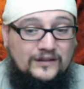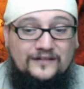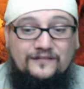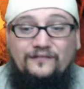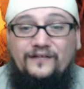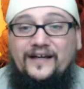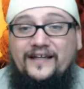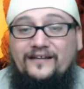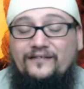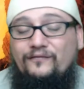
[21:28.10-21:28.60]

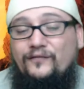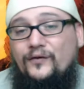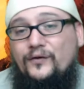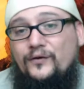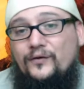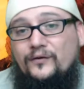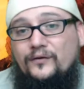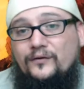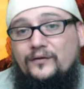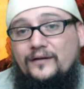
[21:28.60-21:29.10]
was
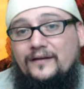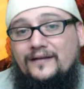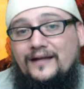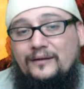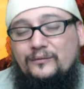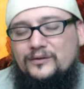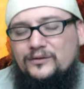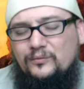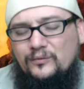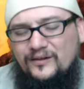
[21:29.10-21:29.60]
faithful,
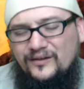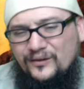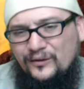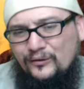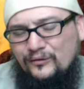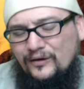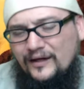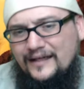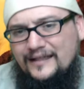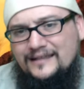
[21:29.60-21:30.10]
and that was one of
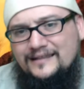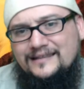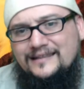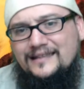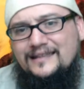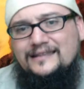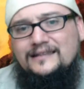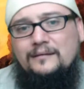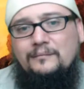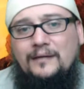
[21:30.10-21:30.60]
the
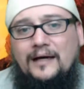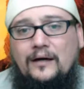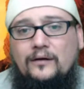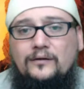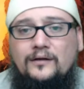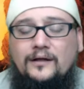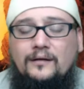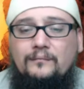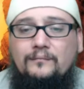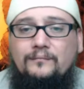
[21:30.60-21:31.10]
greatest things
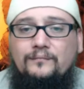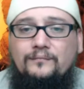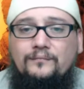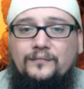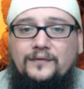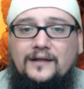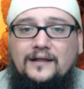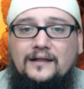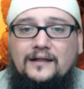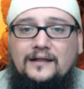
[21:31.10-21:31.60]
about him
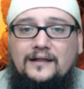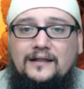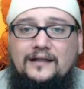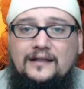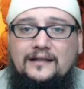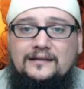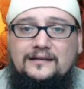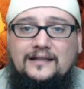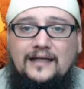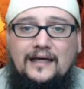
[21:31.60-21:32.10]

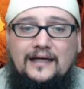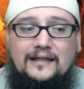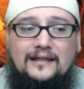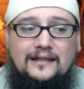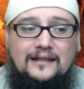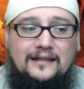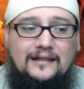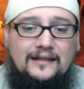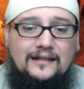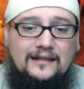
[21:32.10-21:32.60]
is
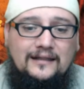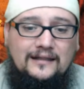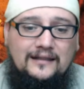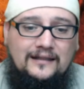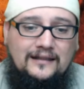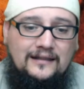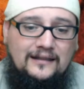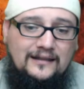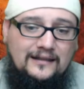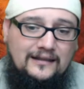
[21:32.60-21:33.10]
that
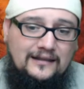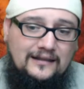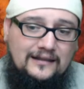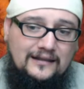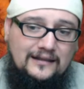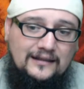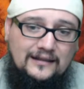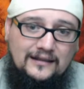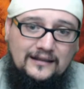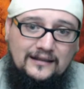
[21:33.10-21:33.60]

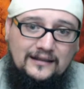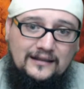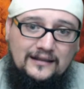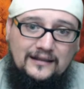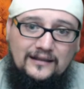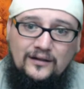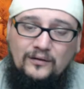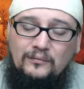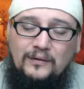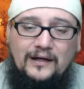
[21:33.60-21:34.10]
he
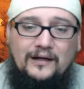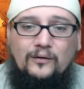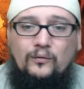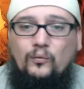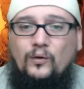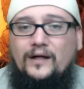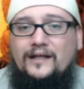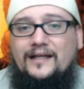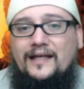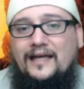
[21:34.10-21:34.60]
no
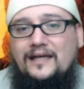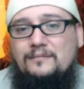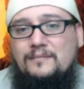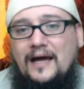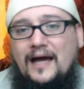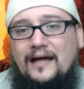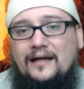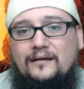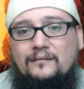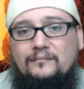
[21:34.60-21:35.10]
matter what
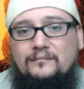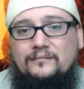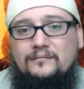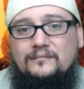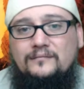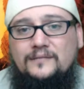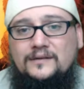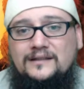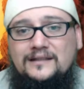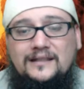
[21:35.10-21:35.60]
came at him.
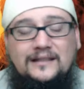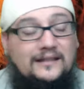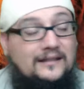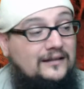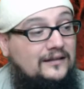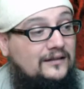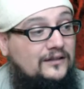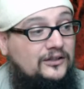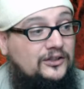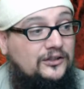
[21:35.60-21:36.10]

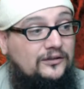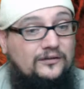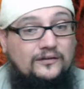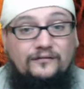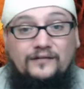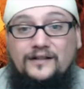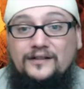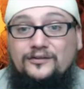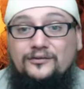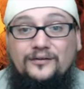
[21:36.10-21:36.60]
See, the
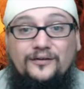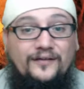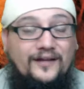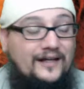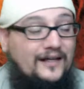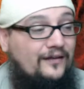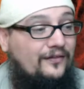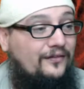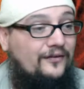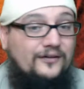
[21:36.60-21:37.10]
children of
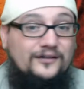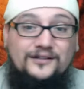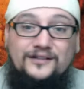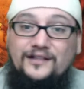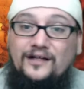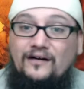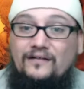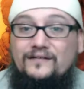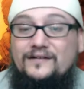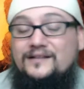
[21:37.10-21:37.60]
Israel, they get
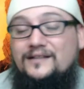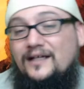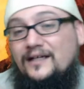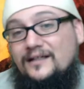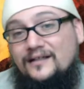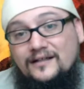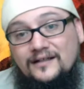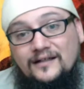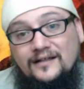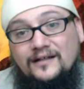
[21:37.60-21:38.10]
thirsty all of a
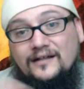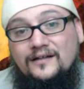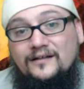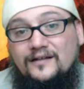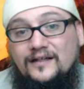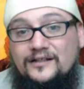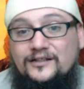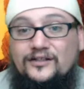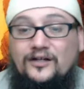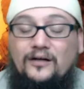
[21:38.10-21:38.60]
sudden,
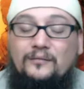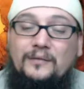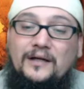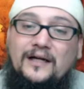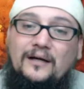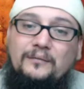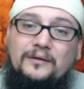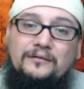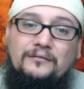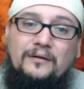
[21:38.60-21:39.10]
they
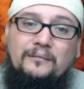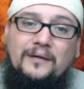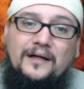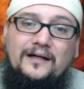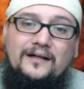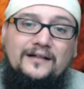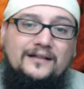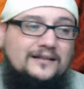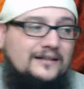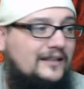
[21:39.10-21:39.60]
start becoming
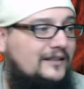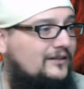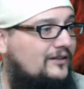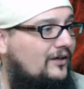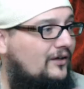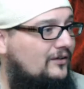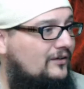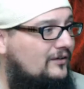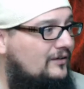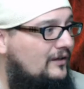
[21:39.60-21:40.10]
rebellious, they
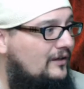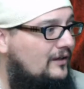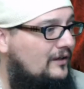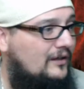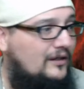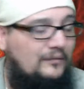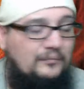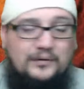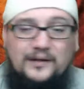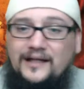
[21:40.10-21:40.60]
start
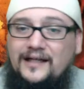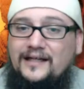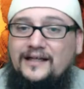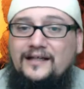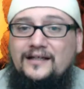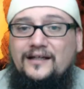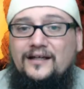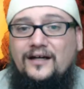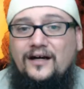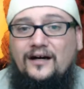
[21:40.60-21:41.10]

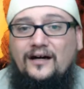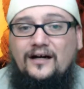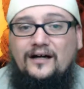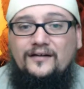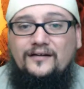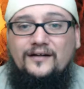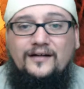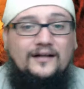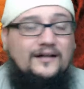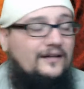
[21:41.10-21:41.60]
complaining to
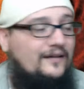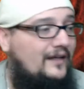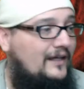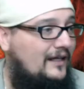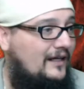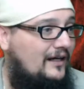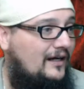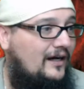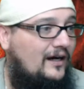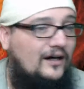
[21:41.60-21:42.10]
God.
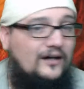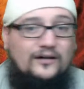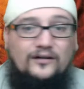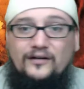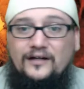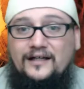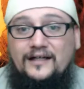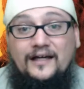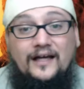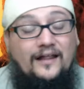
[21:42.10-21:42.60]
They get
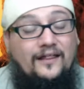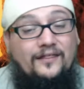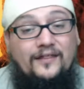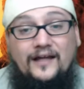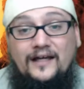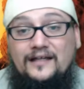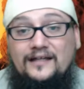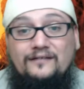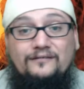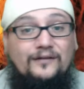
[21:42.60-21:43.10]
hungry.
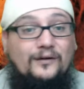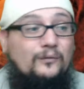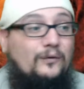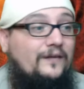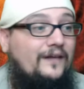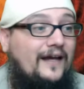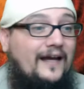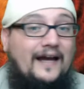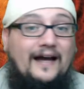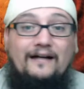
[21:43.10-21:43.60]
Then
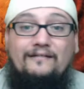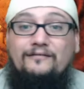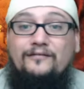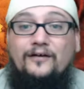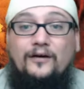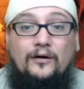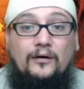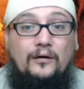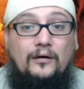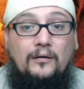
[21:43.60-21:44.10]
even when they
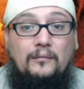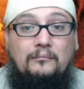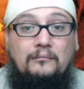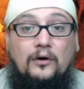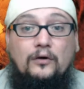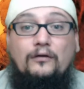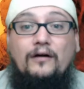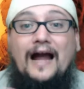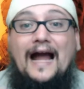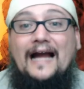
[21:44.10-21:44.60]
have
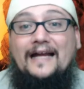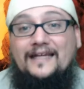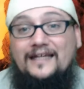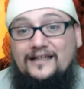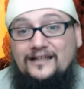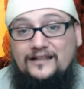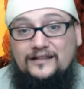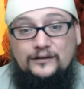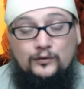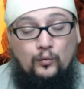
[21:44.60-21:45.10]

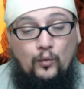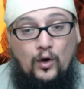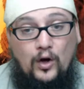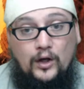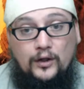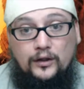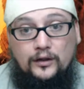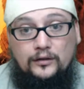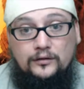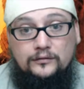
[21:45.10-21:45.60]
miraculous
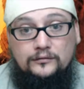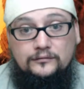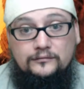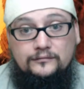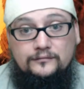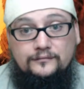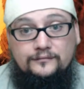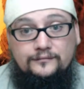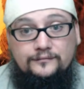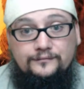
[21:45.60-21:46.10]
water
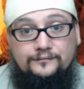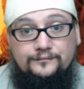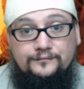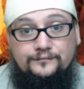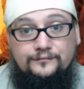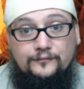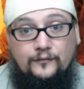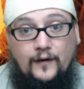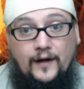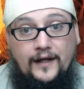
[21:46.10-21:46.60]

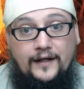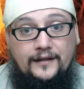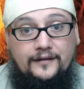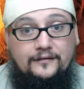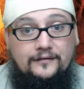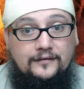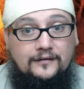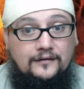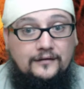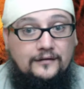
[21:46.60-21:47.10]

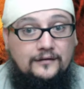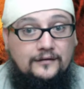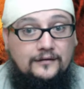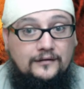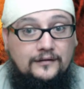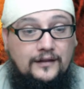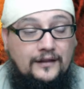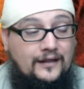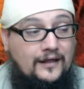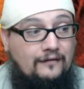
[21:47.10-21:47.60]
right?
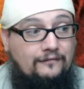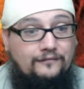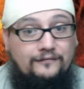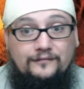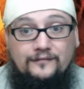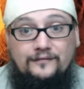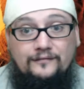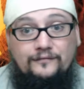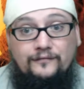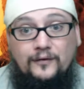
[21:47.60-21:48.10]

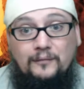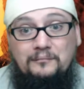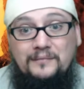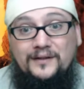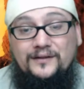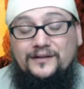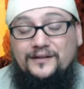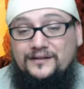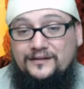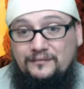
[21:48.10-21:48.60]
Enough
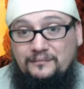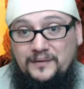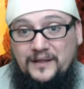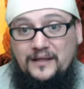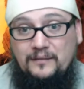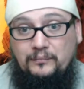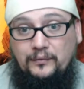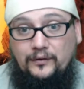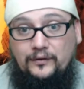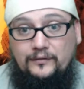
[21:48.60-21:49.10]
for millions of
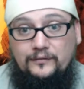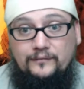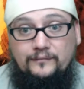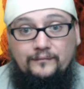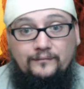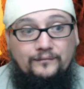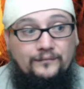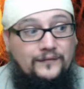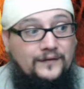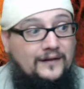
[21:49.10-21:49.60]
people.
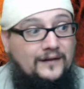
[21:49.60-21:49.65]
